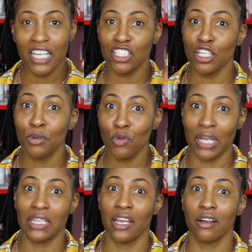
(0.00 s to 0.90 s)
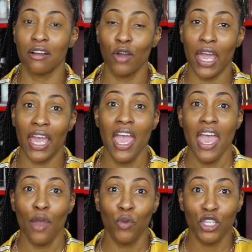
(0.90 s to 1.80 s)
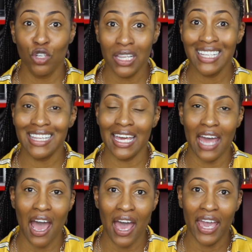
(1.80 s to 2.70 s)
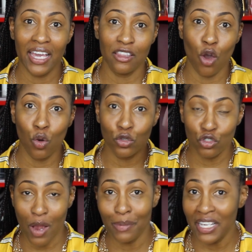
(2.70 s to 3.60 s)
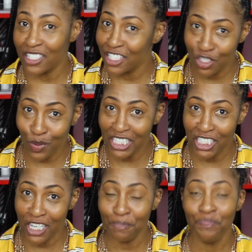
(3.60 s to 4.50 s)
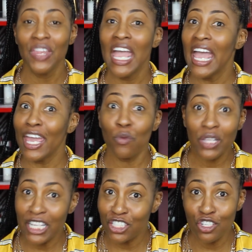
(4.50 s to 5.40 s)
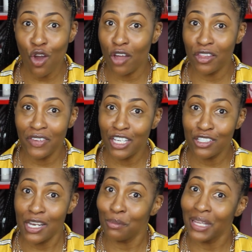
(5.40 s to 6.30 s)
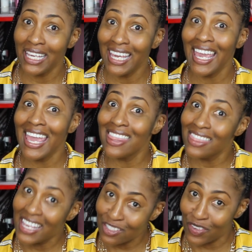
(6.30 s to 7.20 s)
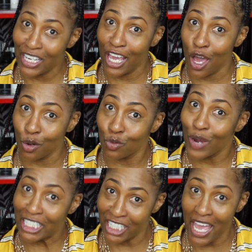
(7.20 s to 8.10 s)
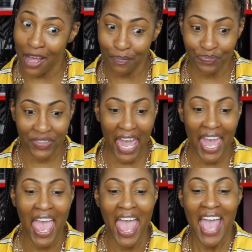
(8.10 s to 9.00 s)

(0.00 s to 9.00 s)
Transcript: it should be right there, okay? And when you click that I, the whole drop down situation, it will let you know all the videos that I'm linking in this video, right here, okay?